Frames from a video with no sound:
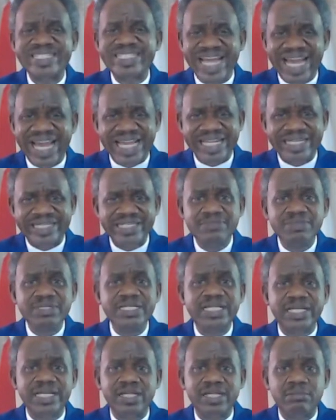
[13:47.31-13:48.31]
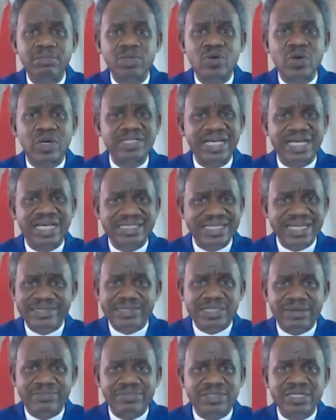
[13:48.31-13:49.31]
dead immediately because he has said
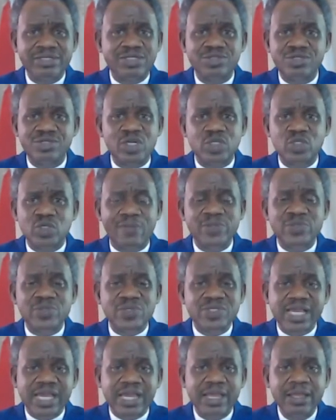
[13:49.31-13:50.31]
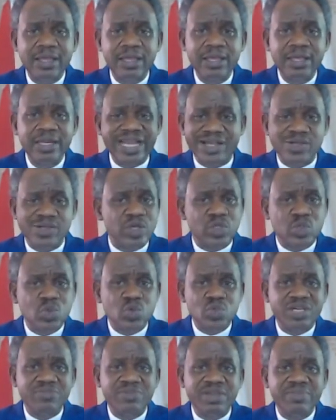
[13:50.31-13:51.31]
something he's not supposed to say. They can just
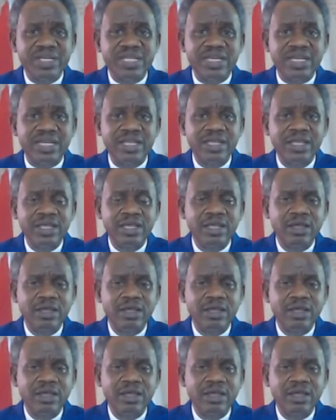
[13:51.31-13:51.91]
shoot him immediately.